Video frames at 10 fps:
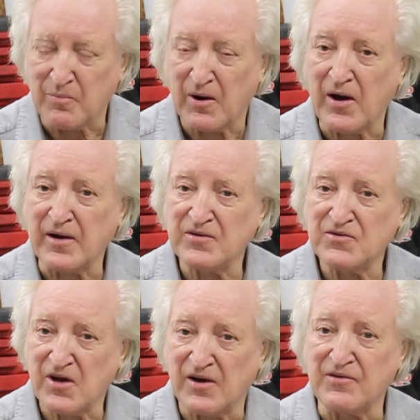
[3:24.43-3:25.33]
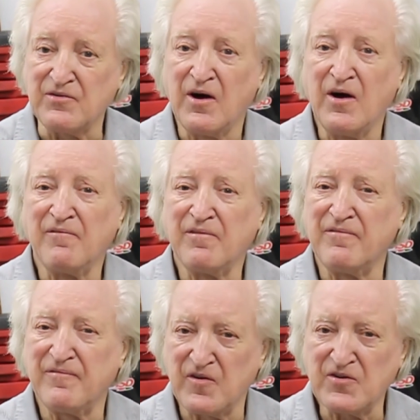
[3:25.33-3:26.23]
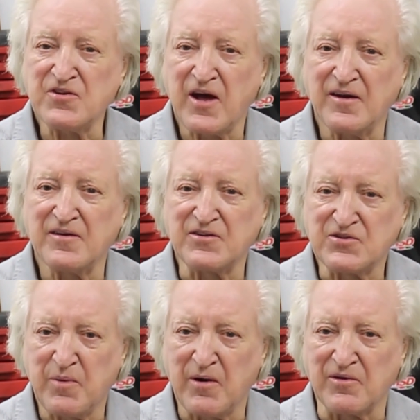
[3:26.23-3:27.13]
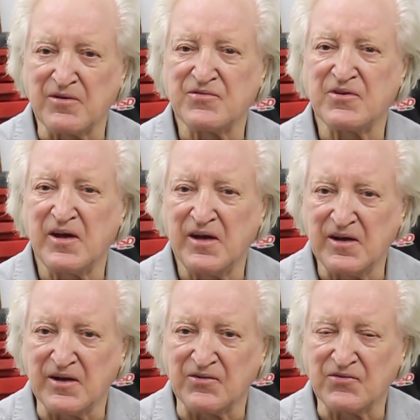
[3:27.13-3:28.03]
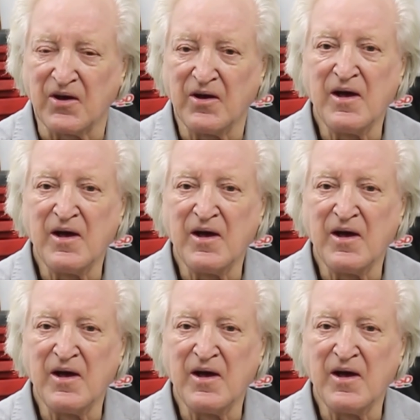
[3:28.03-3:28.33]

but I can tell you from first-hand experience it is.